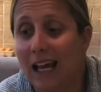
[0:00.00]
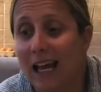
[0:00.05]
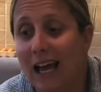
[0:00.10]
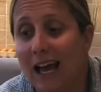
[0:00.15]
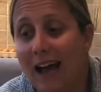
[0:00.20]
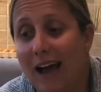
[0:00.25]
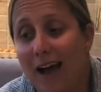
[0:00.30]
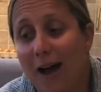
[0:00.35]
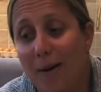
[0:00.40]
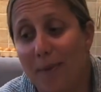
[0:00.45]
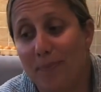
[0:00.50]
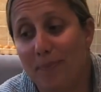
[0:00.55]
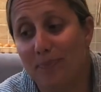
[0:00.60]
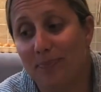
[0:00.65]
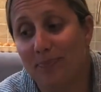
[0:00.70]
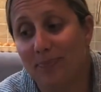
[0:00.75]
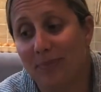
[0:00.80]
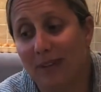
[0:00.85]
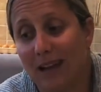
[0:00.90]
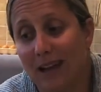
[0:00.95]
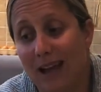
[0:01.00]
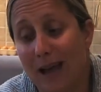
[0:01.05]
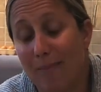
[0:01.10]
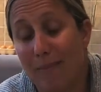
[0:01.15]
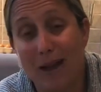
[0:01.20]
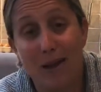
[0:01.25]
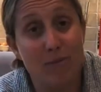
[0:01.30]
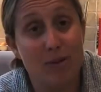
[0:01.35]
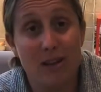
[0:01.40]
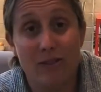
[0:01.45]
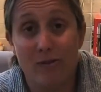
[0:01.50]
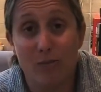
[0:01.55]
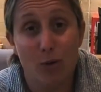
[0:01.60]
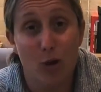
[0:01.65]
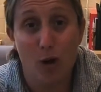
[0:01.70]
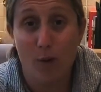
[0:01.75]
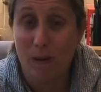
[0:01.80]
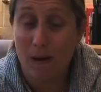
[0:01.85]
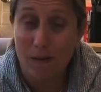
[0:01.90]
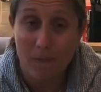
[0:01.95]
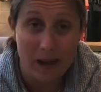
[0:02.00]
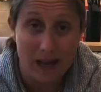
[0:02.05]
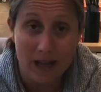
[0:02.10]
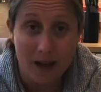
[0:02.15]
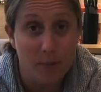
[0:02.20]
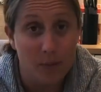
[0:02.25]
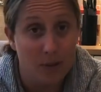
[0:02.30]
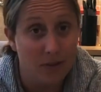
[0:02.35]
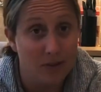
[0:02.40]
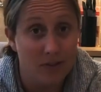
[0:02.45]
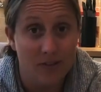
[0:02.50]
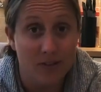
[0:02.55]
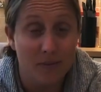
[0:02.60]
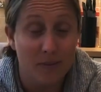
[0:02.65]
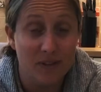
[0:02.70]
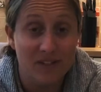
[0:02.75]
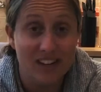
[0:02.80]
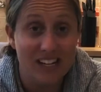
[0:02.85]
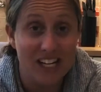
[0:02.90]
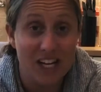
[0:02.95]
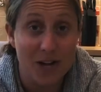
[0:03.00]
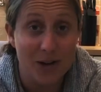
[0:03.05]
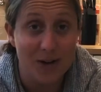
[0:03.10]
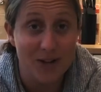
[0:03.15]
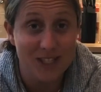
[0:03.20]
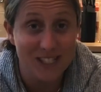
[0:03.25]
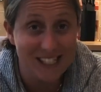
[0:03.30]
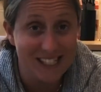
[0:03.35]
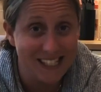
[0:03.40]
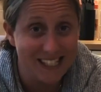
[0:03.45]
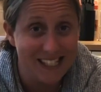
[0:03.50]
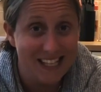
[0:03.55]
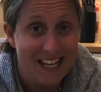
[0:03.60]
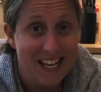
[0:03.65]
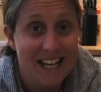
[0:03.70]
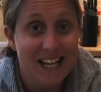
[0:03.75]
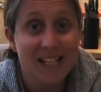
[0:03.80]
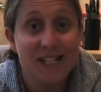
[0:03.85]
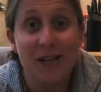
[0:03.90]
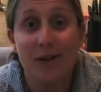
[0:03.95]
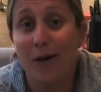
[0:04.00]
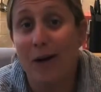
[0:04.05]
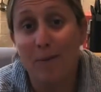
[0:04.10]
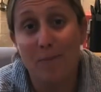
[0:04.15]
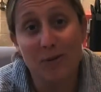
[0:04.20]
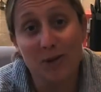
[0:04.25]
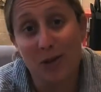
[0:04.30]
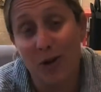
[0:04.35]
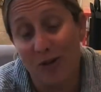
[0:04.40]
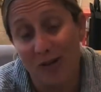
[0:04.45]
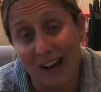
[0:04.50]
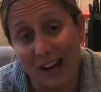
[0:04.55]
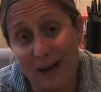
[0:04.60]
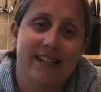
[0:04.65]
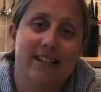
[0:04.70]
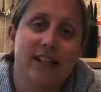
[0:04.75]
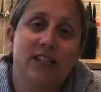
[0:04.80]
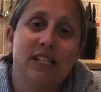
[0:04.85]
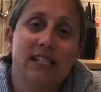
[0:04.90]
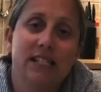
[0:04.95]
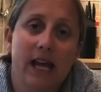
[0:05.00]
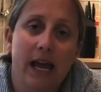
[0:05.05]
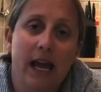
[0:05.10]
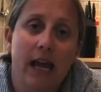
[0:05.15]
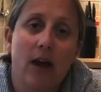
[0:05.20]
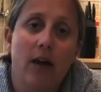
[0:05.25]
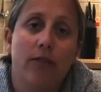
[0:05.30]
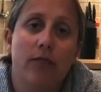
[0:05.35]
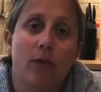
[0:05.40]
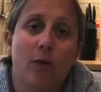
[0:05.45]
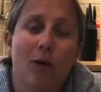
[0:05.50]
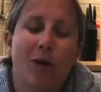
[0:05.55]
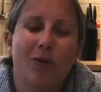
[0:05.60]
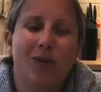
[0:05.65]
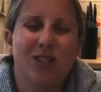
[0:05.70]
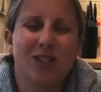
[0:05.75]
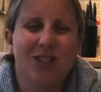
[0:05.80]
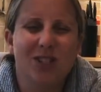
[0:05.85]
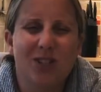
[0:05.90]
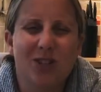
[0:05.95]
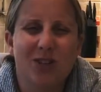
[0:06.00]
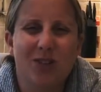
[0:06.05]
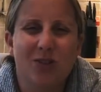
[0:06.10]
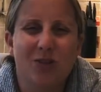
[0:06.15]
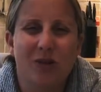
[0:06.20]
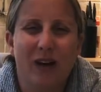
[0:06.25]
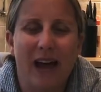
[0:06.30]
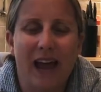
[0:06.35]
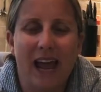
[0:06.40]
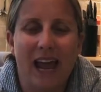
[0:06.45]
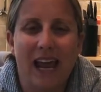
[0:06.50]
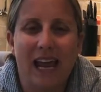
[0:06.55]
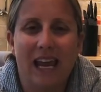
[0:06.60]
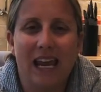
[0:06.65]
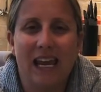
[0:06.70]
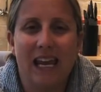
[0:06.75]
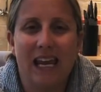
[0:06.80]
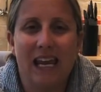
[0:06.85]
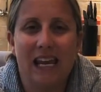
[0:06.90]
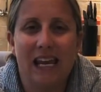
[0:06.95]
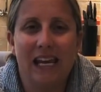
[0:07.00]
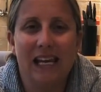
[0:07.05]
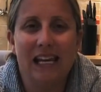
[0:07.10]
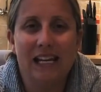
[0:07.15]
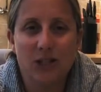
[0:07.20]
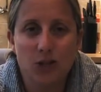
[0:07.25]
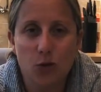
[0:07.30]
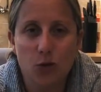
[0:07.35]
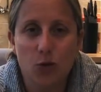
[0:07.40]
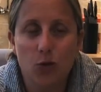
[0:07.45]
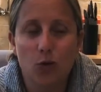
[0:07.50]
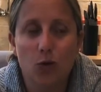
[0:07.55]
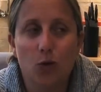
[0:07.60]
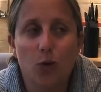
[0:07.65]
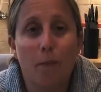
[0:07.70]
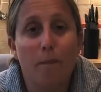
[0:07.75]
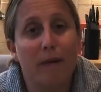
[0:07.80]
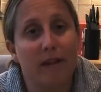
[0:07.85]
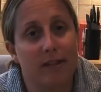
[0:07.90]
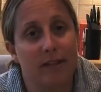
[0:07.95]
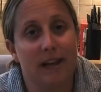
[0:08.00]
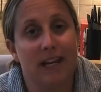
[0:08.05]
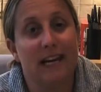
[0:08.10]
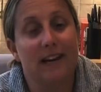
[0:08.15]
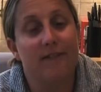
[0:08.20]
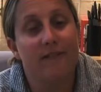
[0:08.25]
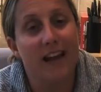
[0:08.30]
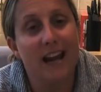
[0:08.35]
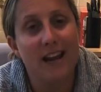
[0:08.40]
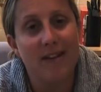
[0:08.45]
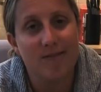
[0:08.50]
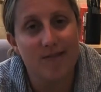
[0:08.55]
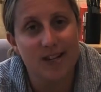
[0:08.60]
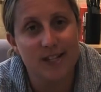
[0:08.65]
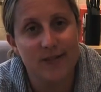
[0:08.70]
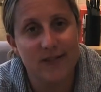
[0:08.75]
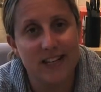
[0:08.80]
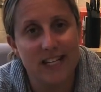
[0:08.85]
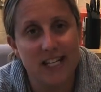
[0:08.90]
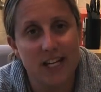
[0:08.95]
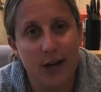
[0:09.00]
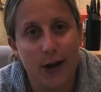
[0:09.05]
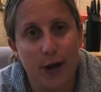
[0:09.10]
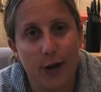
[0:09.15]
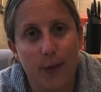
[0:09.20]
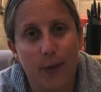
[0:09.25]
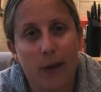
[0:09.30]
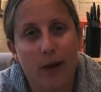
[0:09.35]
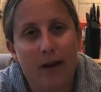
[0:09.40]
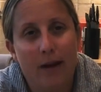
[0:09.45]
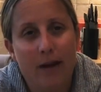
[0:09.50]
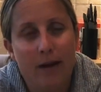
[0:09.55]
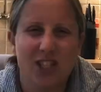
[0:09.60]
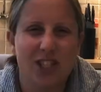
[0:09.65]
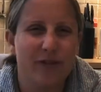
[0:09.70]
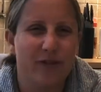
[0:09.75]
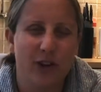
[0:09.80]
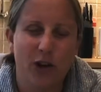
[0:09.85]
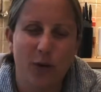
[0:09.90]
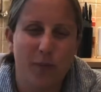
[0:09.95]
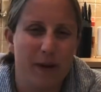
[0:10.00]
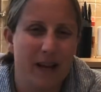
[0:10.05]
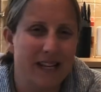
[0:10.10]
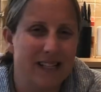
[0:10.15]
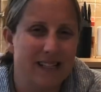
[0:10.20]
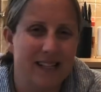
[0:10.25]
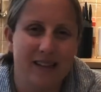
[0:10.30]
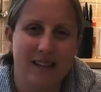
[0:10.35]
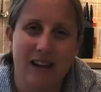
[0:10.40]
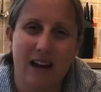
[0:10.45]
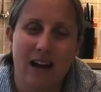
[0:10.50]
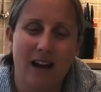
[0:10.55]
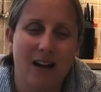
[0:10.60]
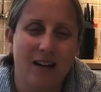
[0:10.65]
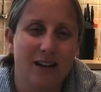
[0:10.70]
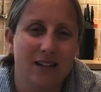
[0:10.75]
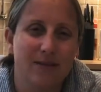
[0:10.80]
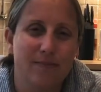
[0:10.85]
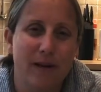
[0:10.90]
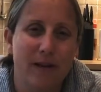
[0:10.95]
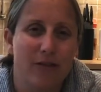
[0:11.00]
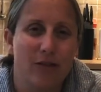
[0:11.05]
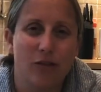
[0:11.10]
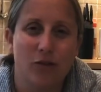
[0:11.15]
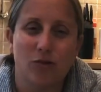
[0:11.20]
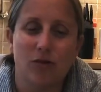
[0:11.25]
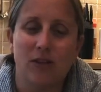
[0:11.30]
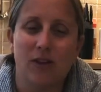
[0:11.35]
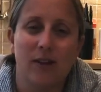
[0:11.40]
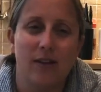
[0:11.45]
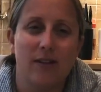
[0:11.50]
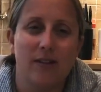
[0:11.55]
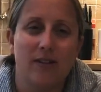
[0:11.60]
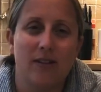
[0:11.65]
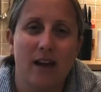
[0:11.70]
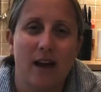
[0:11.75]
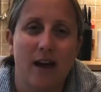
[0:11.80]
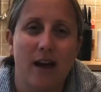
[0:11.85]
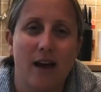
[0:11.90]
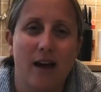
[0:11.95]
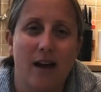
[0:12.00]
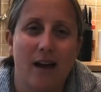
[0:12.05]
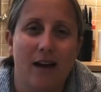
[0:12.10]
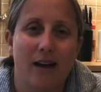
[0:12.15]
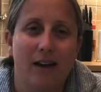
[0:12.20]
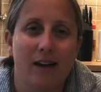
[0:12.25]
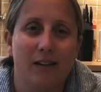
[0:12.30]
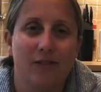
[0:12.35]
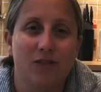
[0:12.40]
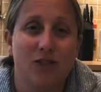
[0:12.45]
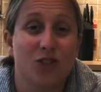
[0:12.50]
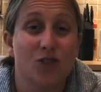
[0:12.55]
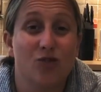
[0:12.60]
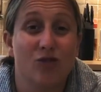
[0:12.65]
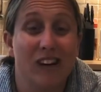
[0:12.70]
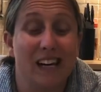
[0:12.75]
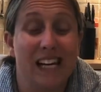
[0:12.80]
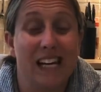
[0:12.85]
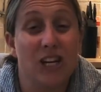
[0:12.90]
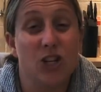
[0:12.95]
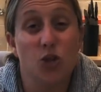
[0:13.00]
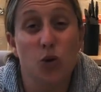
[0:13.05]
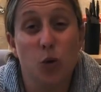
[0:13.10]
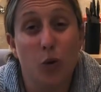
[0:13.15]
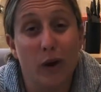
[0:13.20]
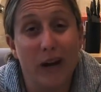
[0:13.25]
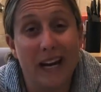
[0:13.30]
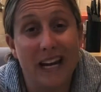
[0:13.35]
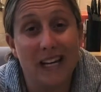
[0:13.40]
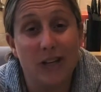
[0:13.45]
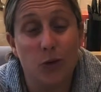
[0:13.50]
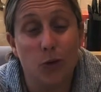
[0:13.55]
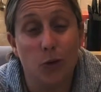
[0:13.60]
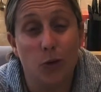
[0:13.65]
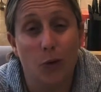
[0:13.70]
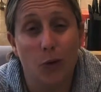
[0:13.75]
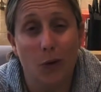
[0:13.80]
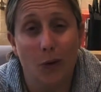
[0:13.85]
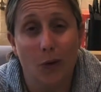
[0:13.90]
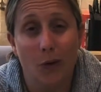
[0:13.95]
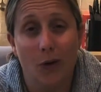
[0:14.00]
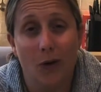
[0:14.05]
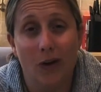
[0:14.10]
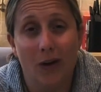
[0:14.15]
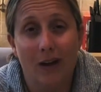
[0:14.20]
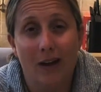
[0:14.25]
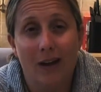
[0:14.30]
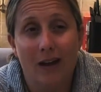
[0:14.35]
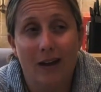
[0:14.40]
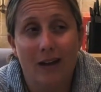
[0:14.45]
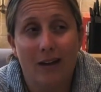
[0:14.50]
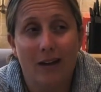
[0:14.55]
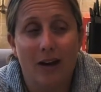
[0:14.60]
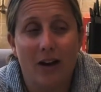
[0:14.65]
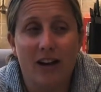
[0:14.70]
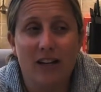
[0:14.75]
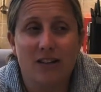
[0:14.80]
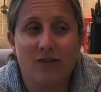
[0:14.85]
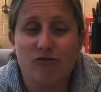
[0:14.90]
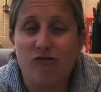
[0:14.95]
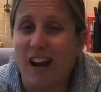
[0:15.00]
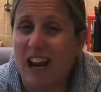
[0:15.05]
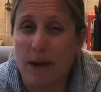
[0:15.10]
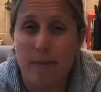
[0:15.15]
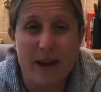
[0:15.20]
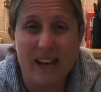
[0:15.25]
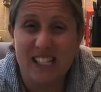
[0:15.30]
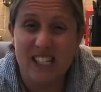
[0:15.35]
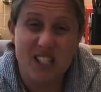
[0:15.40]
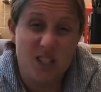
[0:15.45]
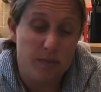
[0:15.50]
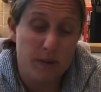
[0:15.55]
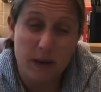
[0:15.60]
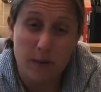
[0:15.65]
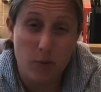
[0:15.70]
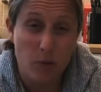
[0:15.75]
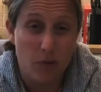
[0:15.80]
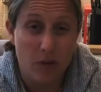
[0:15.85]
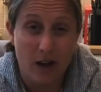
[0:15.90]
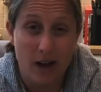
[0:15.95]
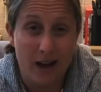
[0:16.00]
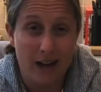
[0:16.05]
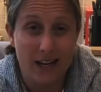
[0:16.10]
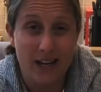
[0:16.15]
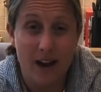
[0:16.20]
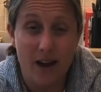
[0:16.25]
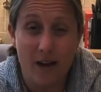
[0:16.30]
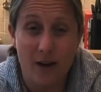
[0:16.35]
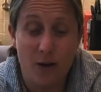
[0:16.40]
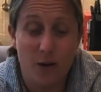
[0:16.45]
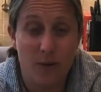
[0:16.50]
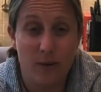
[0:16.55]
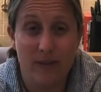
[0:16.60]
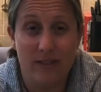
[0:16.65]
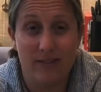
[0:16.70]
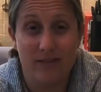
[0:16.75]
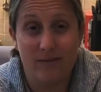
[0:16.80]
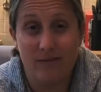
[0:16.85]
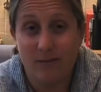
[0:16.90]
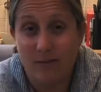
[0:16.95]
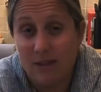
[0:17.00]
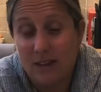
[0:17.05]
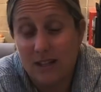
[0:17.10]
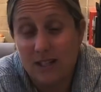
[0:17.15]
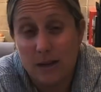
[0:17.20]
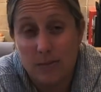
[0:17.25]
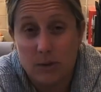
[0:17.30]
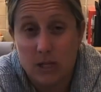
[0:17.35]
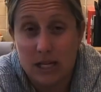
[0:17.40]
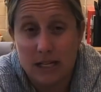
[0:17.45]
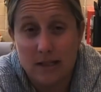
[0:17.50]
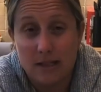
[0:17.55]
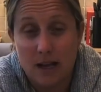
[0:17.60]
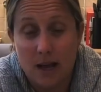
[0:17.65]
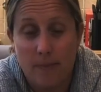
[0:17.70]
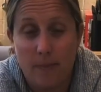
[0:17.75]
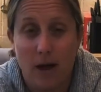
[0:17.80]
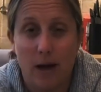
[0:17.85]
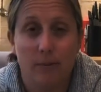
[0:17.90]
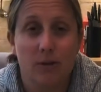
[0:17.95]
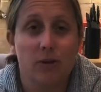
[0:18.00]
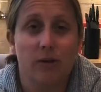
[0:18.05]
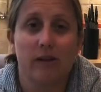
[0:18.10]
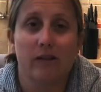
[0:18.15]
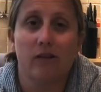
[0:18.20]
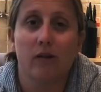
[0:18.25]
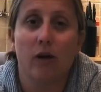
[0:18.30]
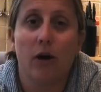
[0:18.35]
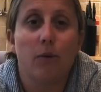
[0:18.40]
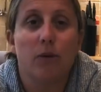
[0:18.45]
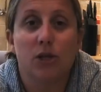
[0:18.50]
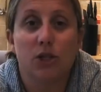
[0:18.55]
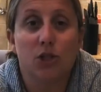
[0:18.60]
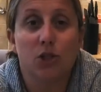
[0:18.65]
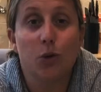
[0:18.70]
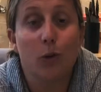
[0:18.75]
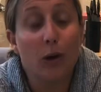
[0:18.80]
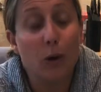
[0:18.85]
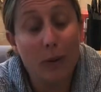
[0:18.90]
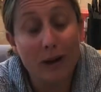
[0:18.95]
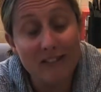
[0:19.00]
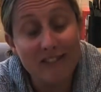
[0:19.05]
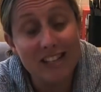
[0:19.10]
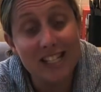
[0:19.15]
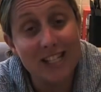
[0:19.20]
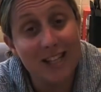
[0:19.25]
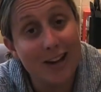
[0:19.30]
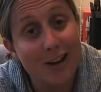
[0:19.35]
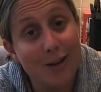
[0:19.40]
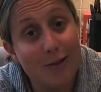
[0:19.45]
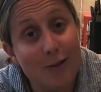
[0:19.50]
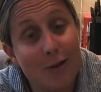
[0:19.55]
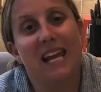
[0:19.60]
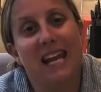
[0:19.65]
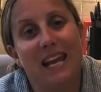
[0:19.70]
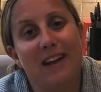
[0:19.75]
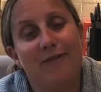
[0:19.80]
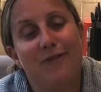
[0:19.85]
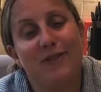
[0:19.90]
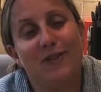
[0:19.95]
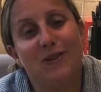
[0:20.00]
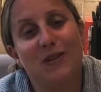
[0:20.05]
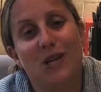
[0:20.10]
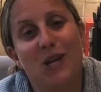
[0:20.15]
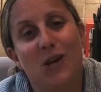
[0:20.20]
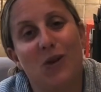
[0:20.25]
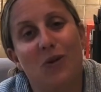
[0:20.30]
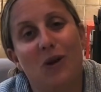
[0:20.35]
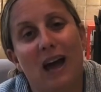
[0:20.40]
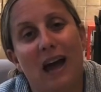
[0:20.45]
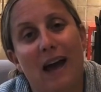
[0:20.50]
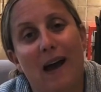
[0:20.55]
and maybe even put a bit of makeup on for my videos. So I'm sorry. So today I thought I would just do a little monthly favourites video. Just a few bits in the last month or so that I've just really enjoyed or kind of recommended to people that I know when the subjects come up. So I thought I would just do a quick video here for you.